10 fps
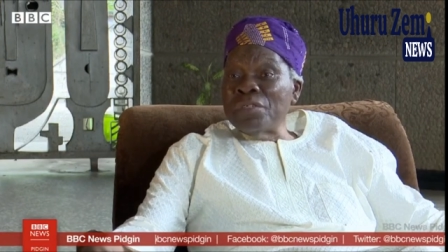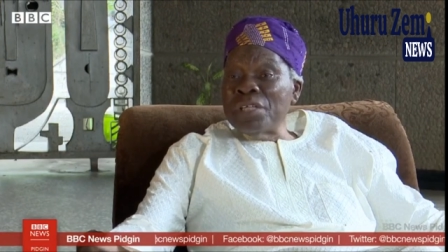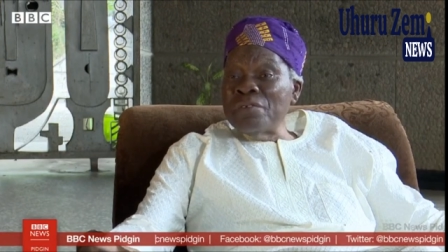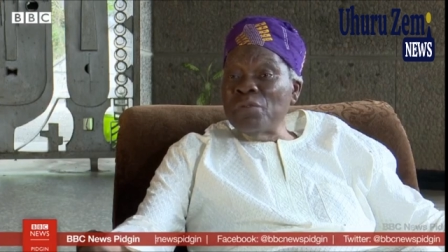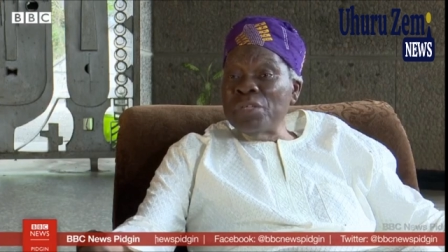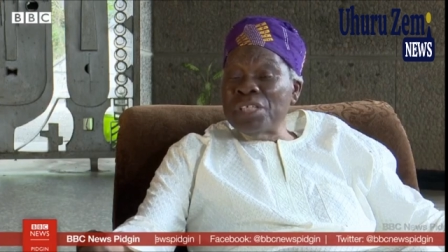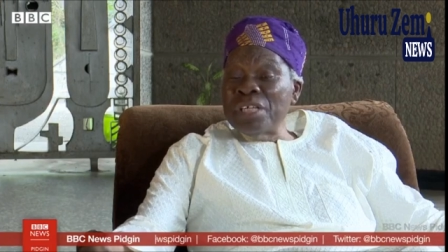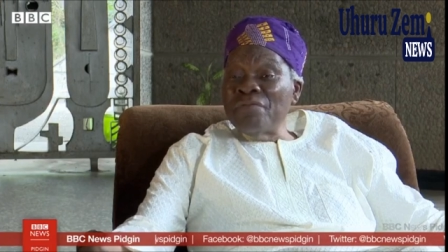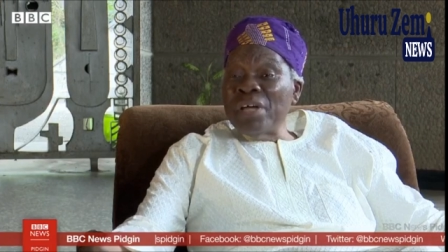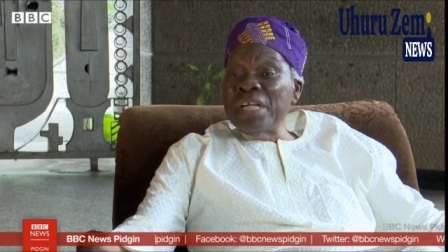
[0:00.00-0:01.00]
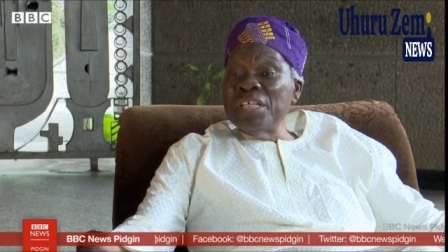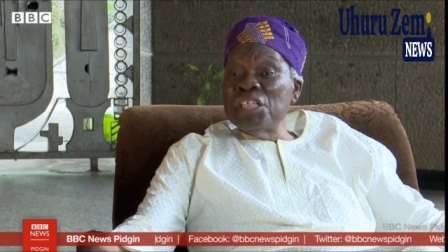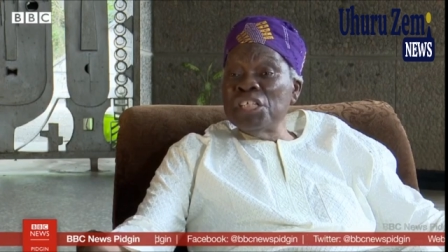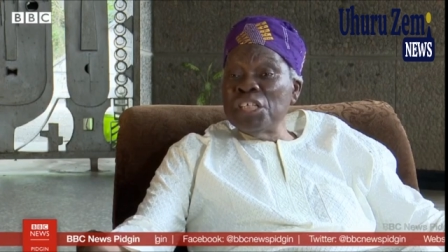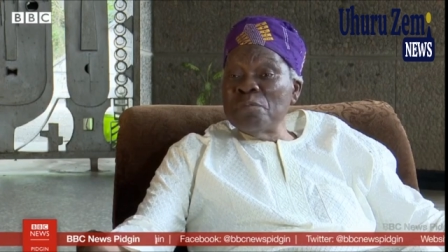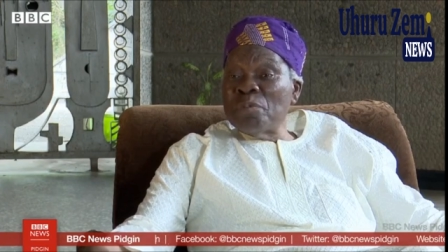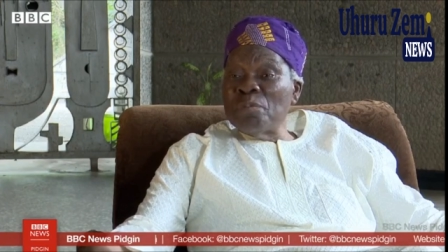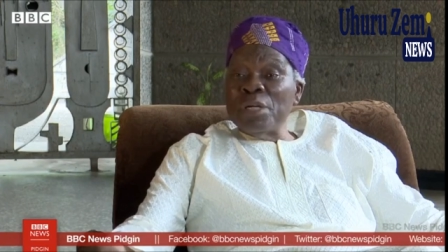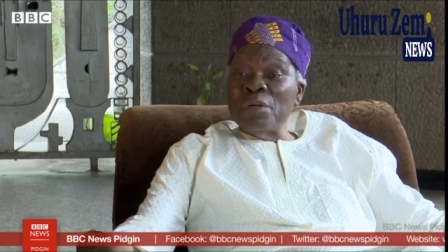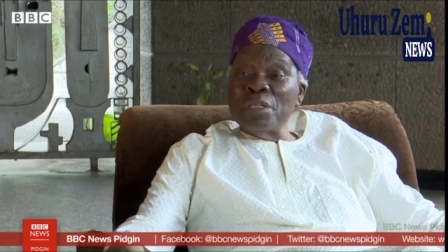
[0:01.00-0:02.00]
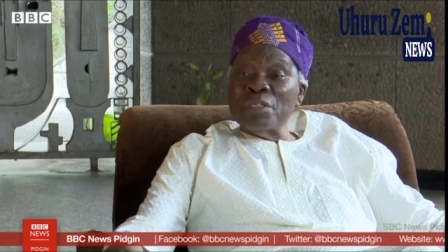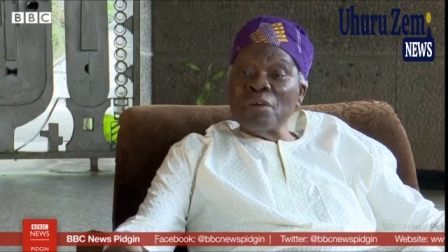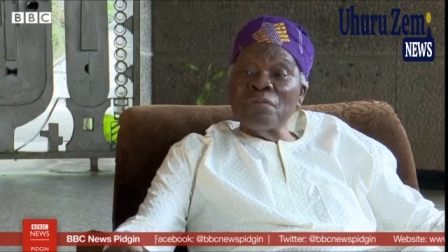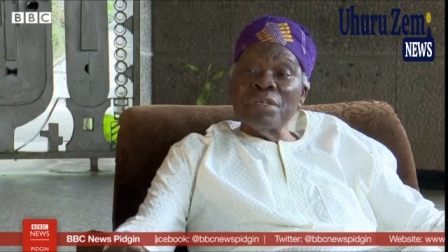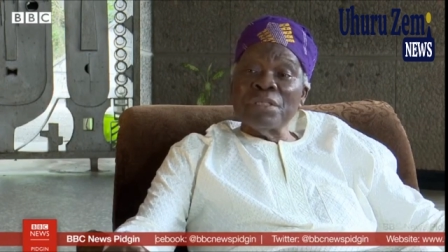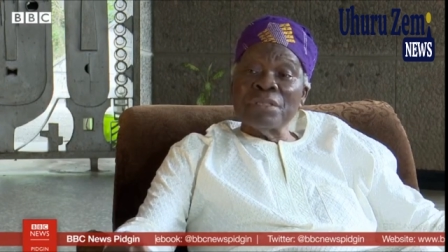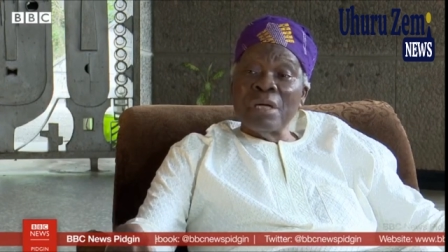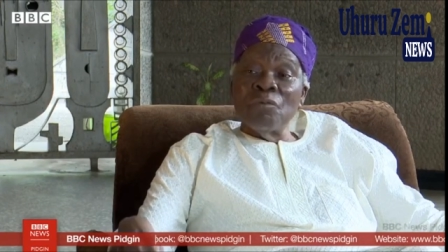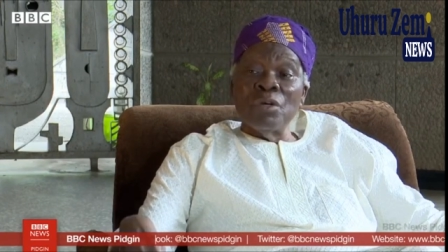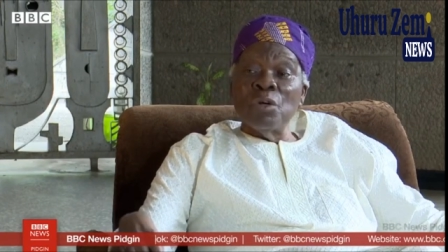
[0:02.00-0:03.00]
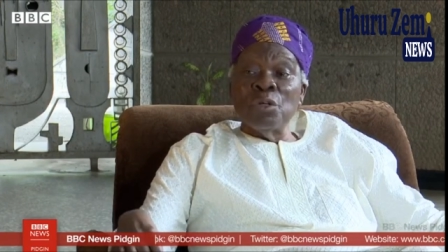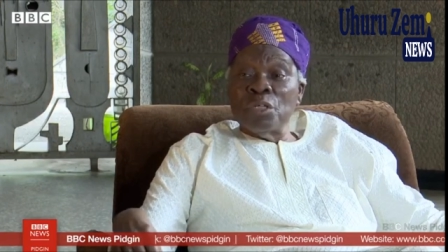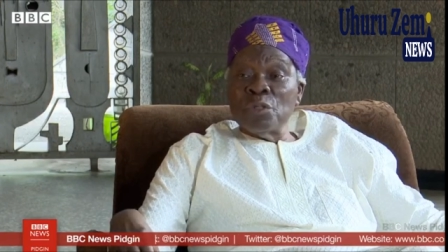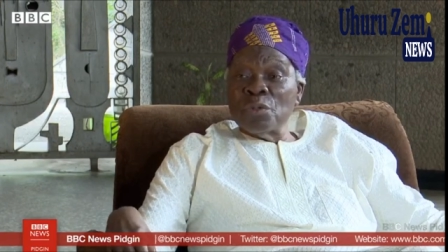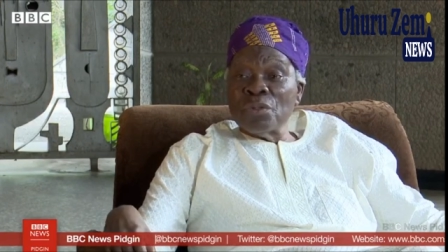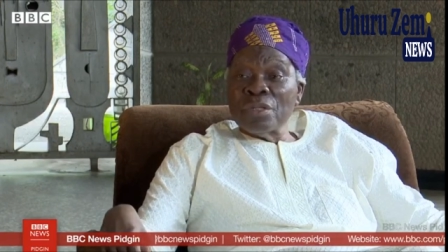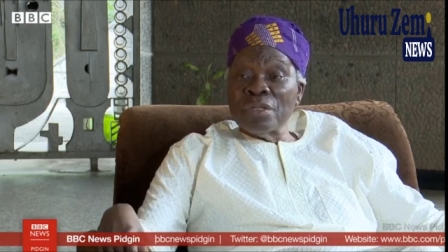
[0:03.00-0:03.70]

see, we see very deep below the surface. And we know the truth.